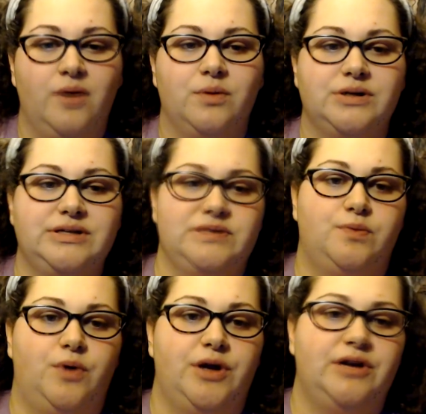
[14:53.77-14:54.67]
were
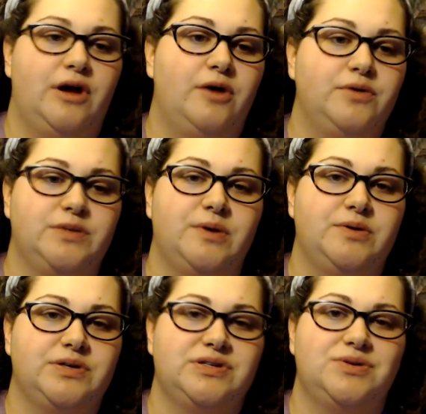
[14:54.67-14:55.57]
disappointed in Hocus
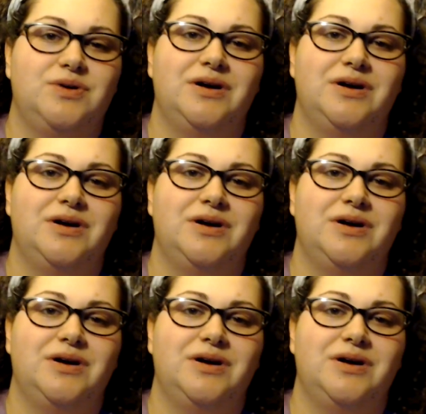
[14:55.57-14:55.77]
Pocus 2.